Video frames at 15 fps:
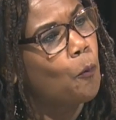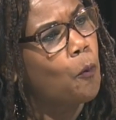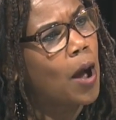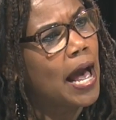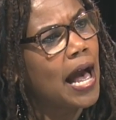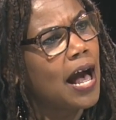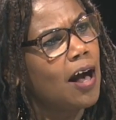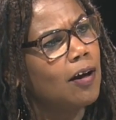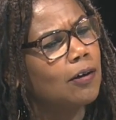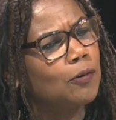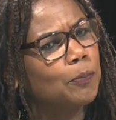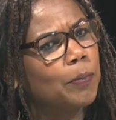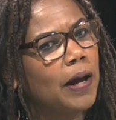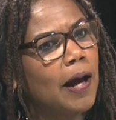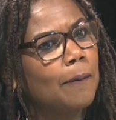
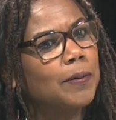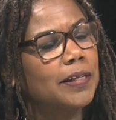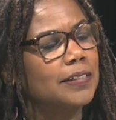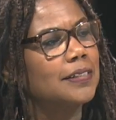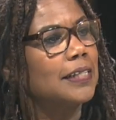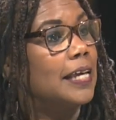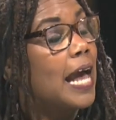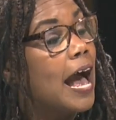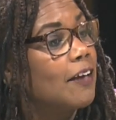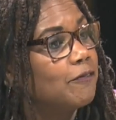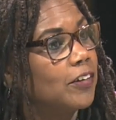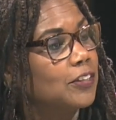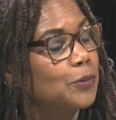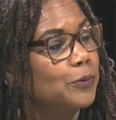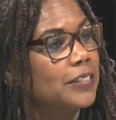wow, Pop, because I
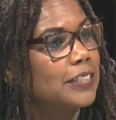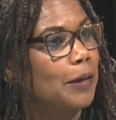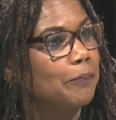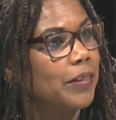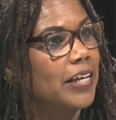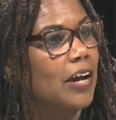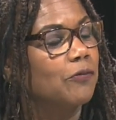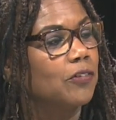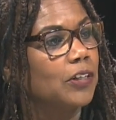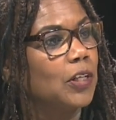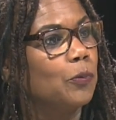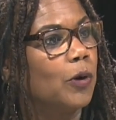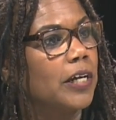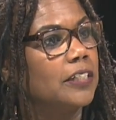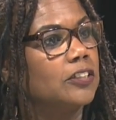felt it was something I really
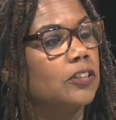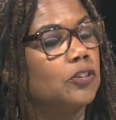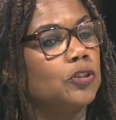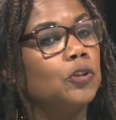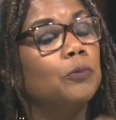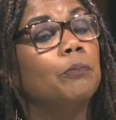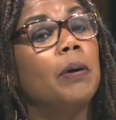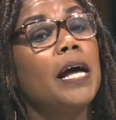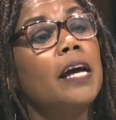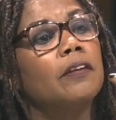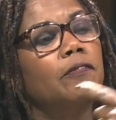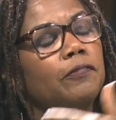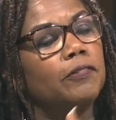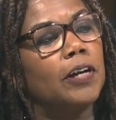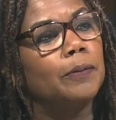wanted to do. But
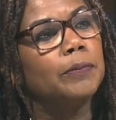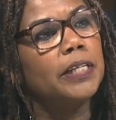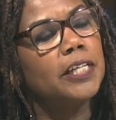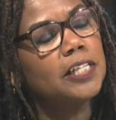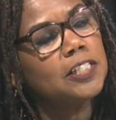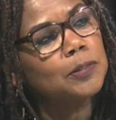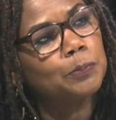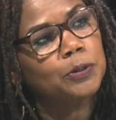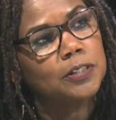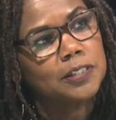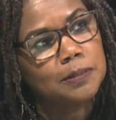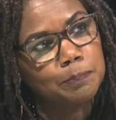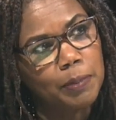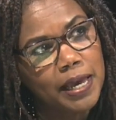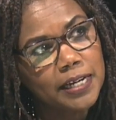from his
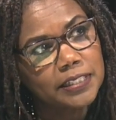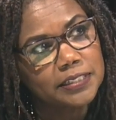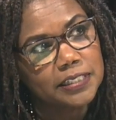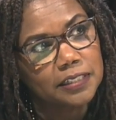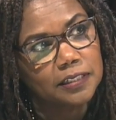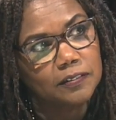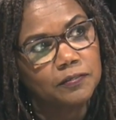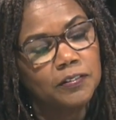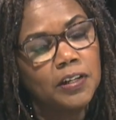perspective,